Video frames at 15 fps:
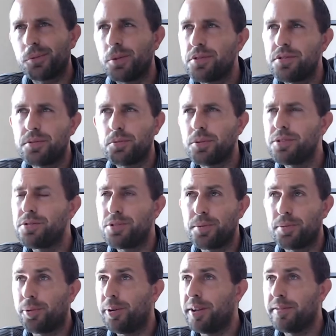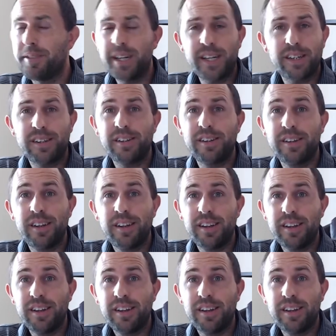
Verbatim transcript: what's the point of that?